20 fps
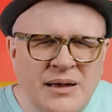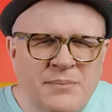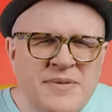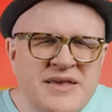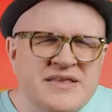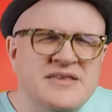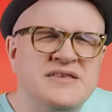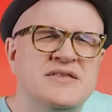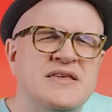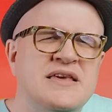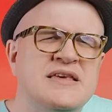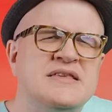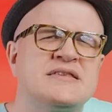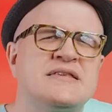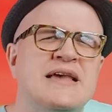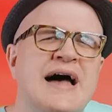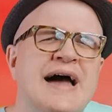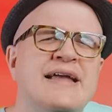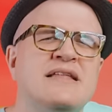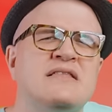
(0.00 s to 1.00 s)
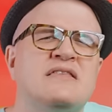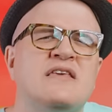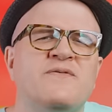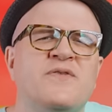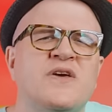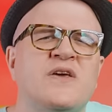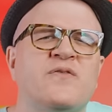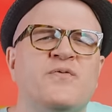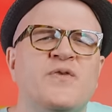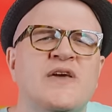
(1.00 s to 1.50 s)
Amidst these
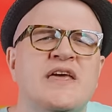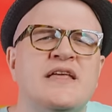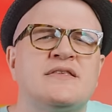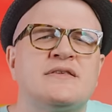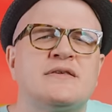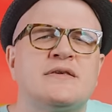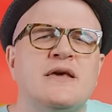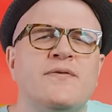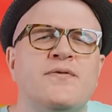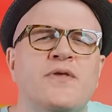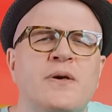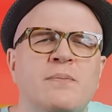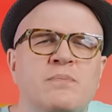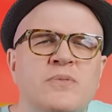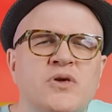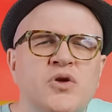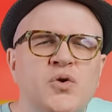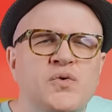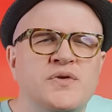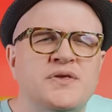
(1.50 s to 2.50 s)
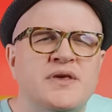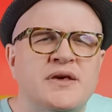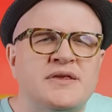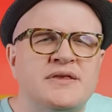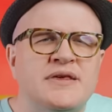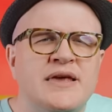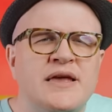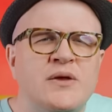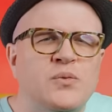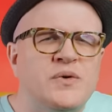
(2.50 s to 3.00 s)
scientific feats, the music
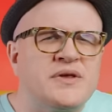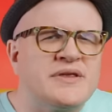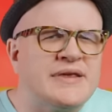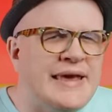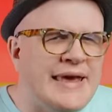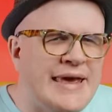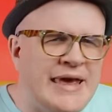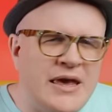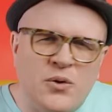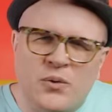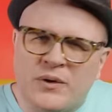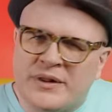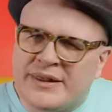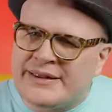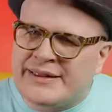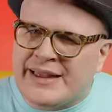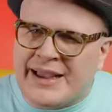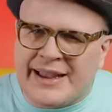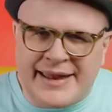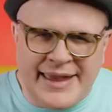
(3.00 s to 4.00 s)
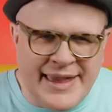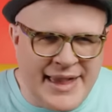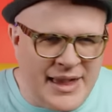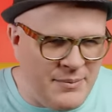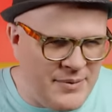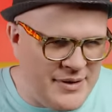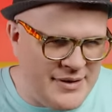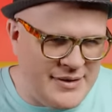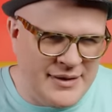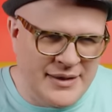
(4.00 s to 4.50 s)
scene was equally
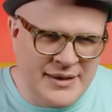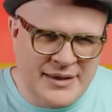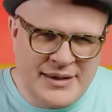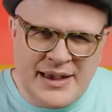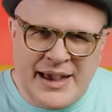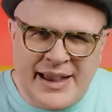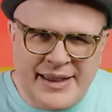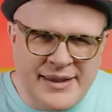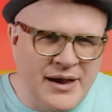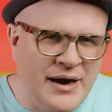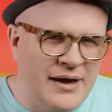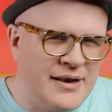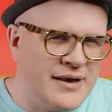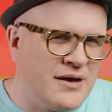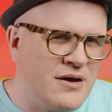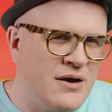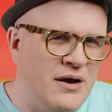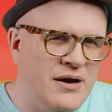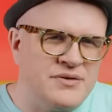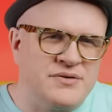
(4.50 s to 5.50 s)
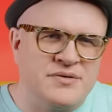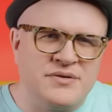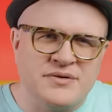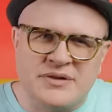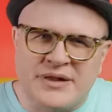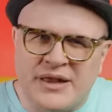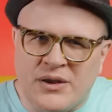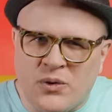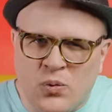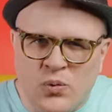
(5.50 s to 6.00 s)
dynamic. Iconic
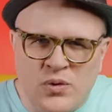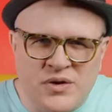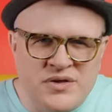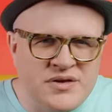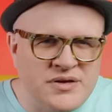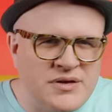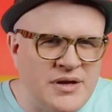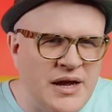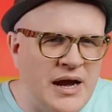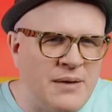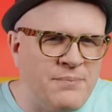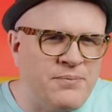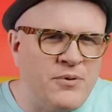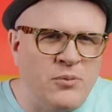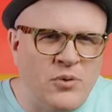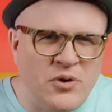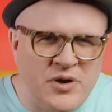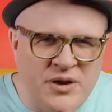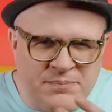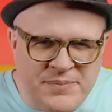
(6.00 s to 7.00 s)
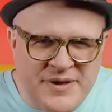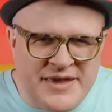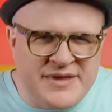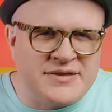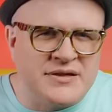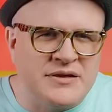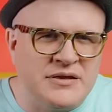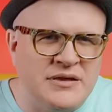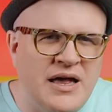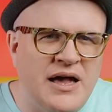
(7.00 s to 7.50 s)
concerts like Woodstock, promoting
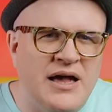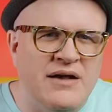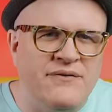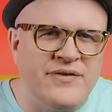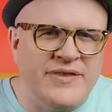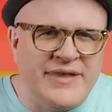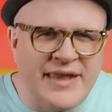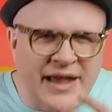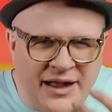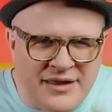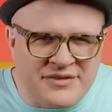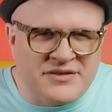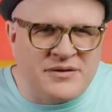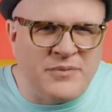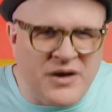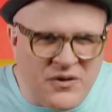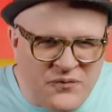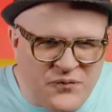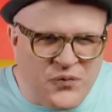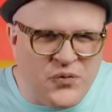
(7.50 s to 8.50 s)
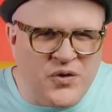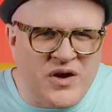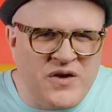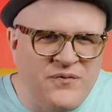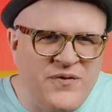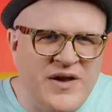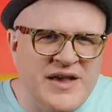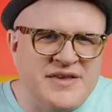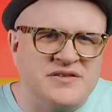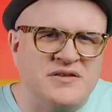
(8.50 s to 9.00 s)
peace and love, and the Altamont Free
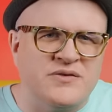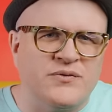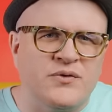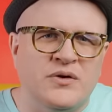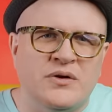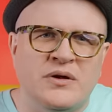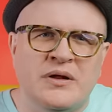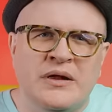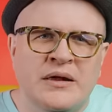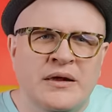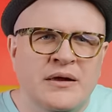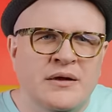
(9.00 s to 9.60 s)
Festival,